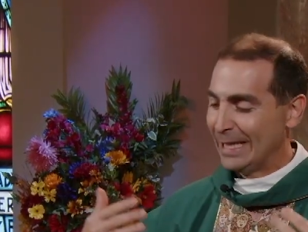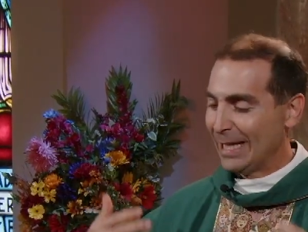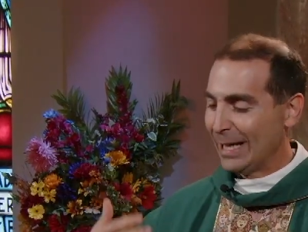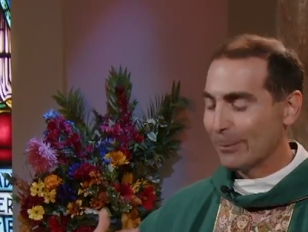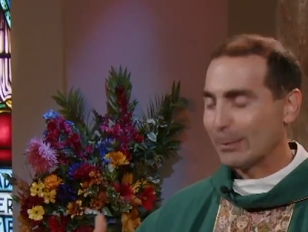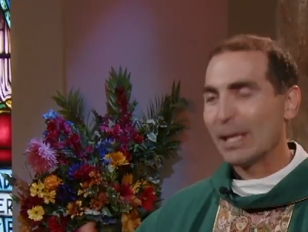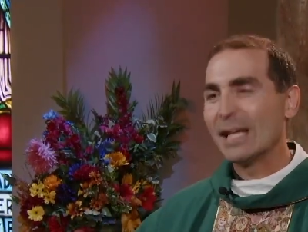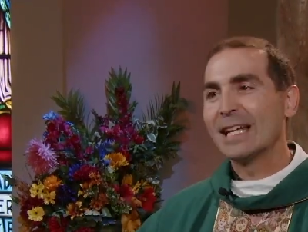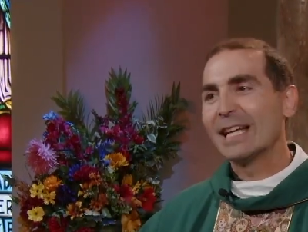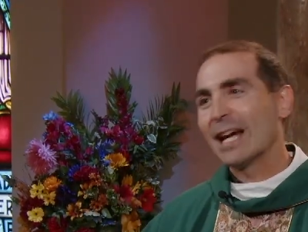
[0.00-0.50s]

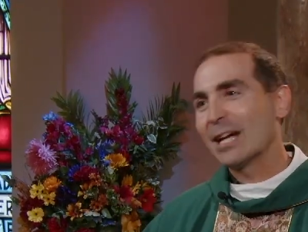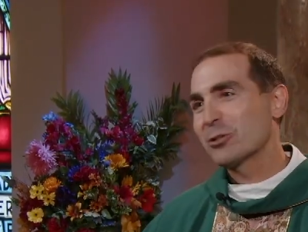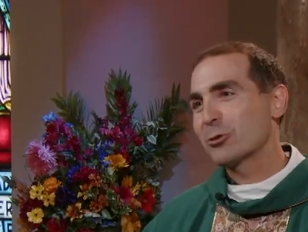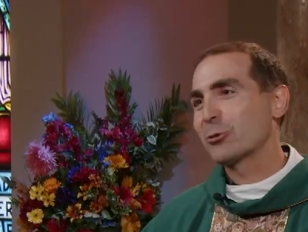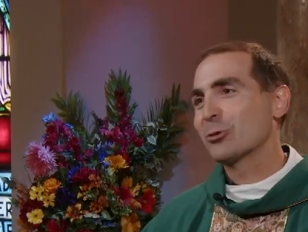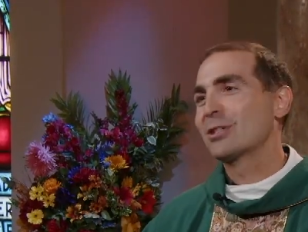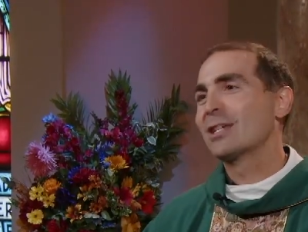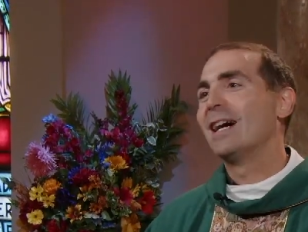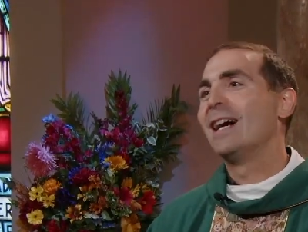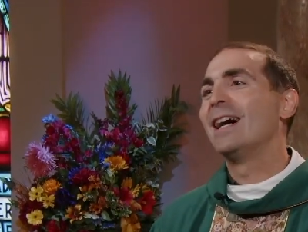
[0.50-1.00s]
getting
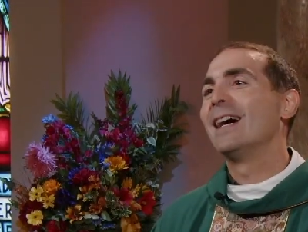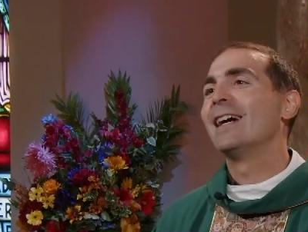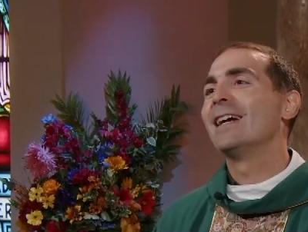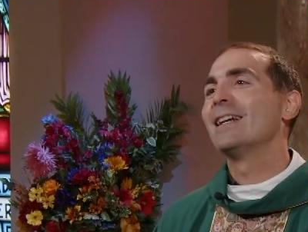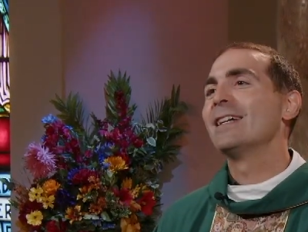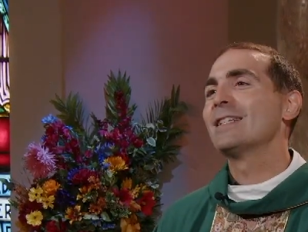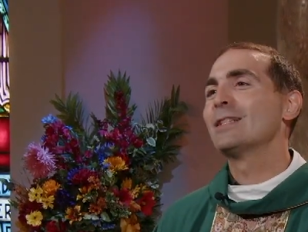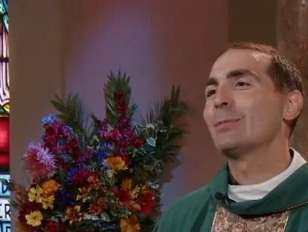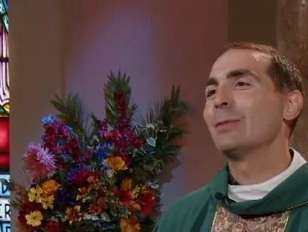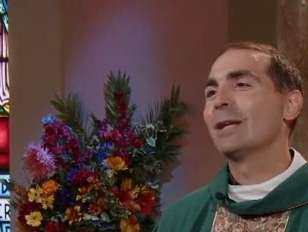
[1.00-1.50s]

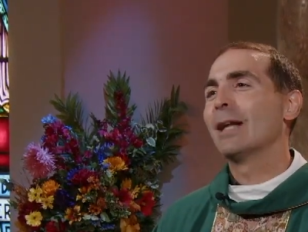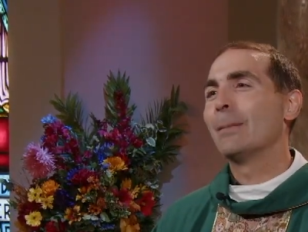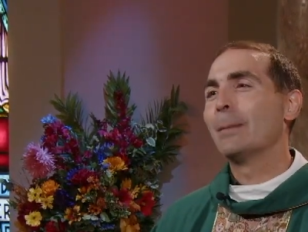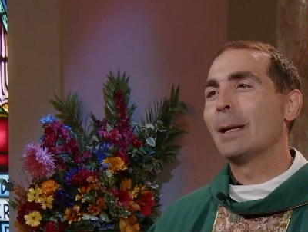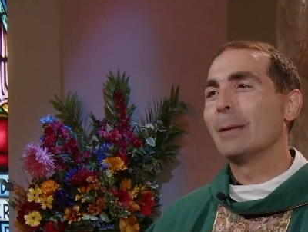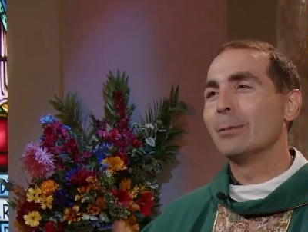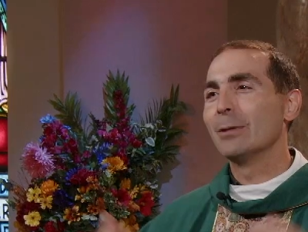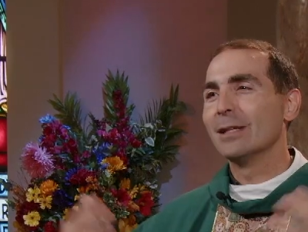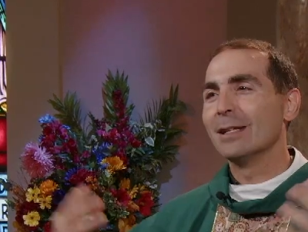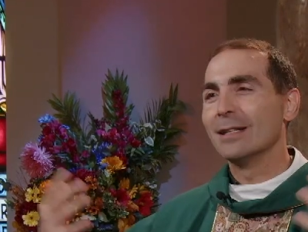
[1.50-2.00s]
exercise, but I'm
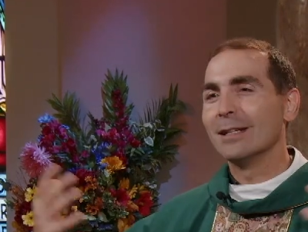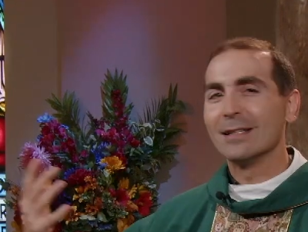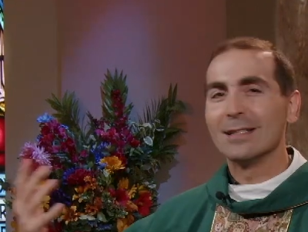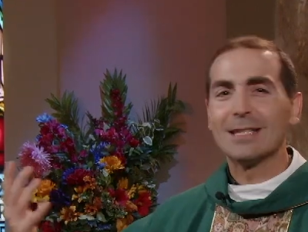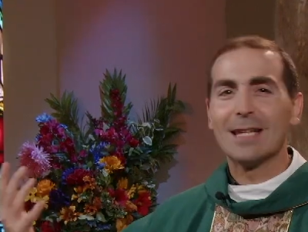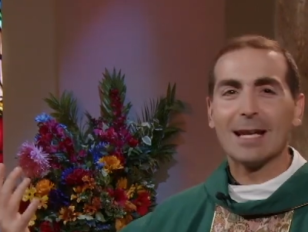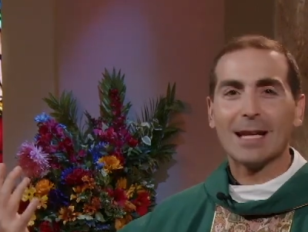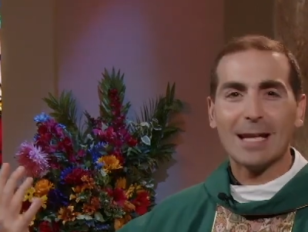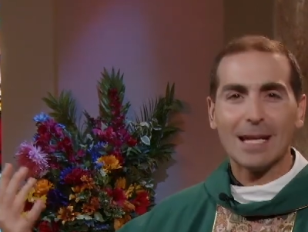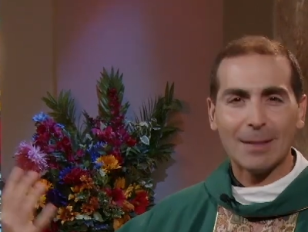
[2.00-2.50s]
able to
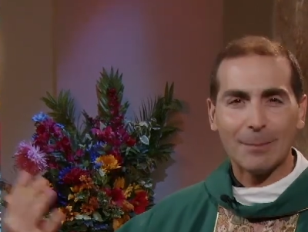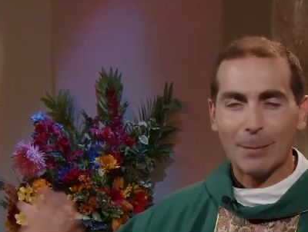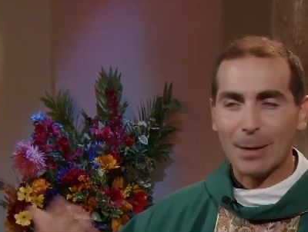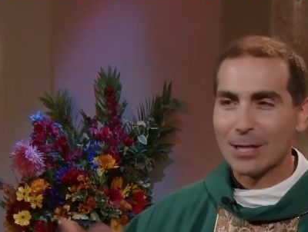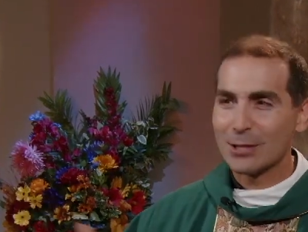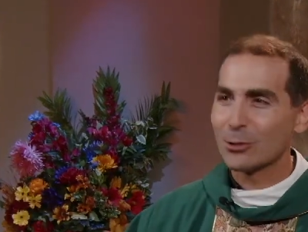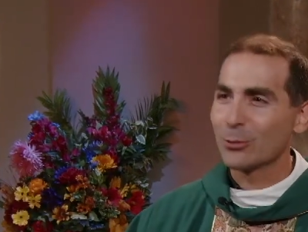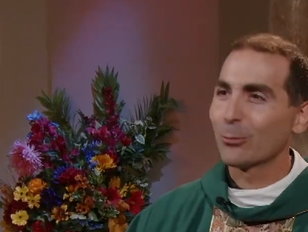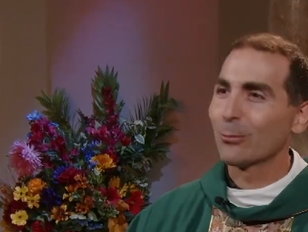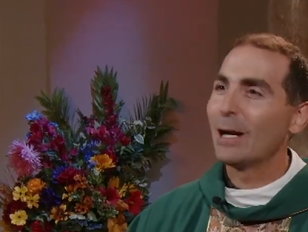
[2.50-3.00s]
take in my
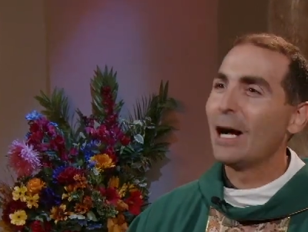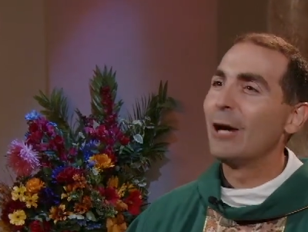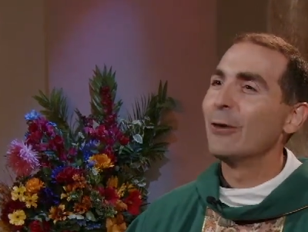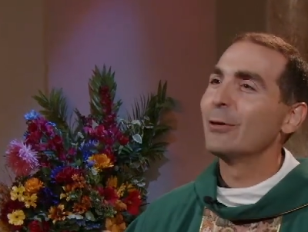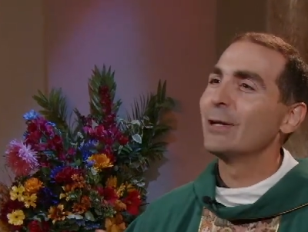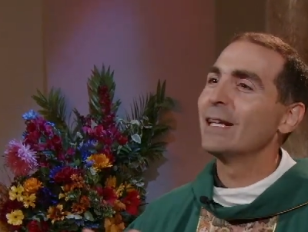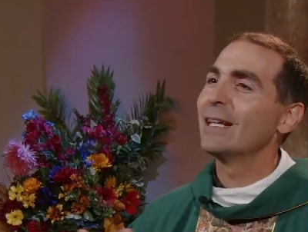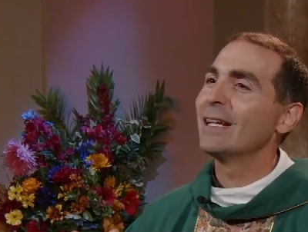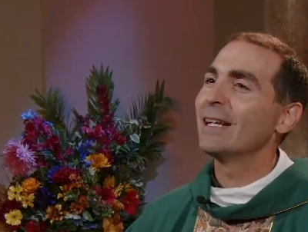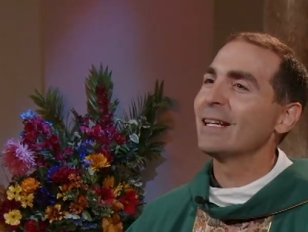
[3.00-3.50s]

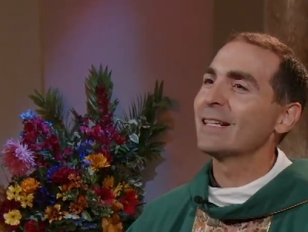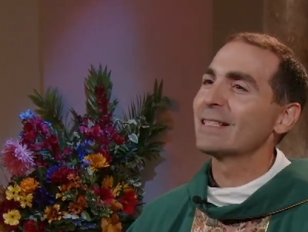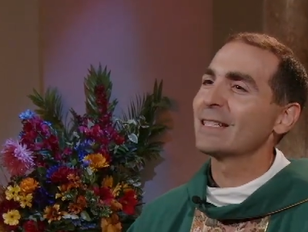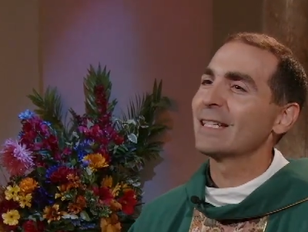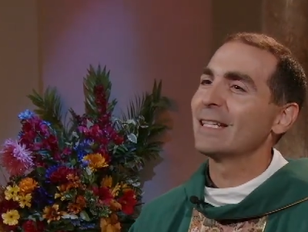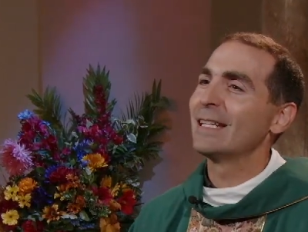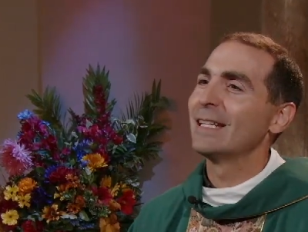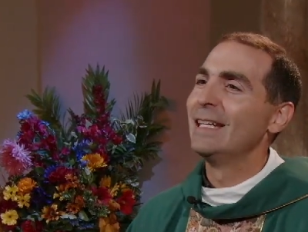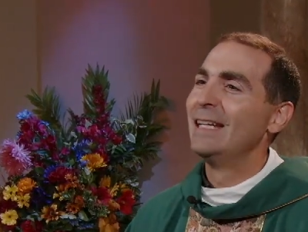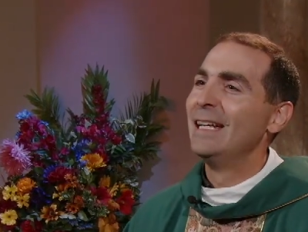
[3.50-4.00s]
surroundings and